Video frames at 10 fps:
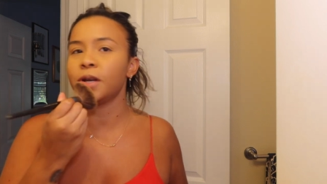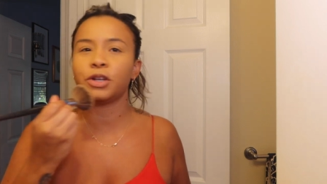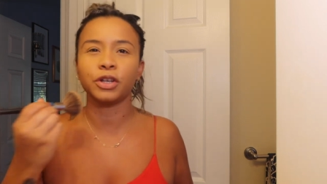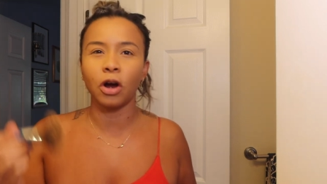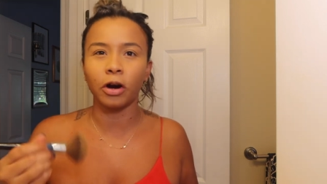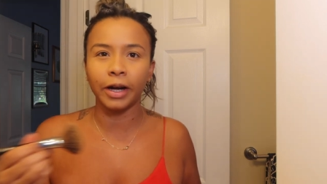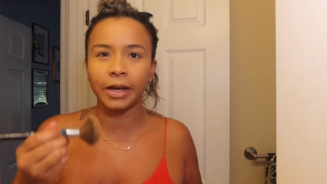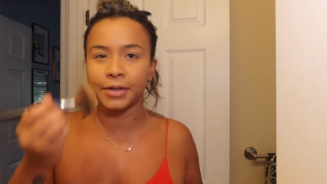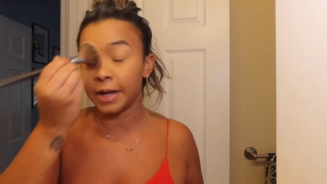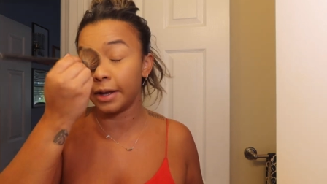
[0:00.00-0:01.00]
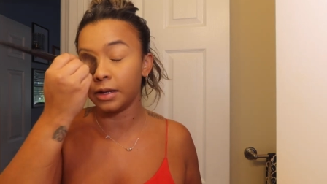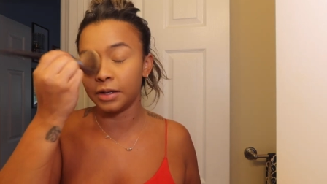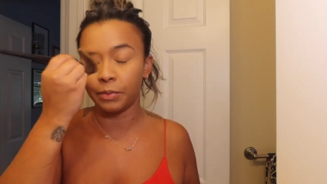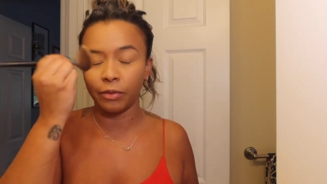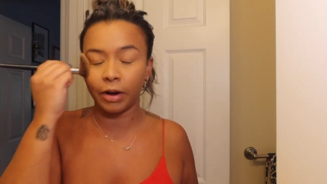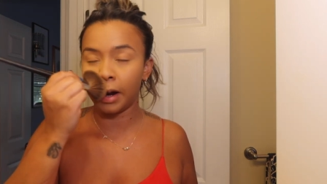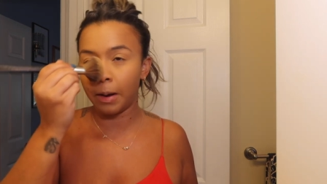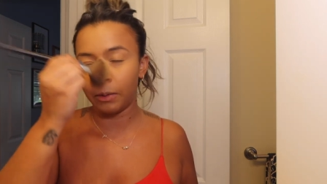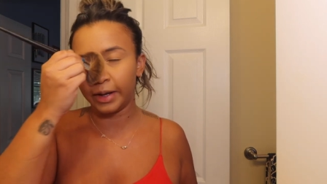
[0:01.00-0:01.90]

They just aren't exciting to me right now.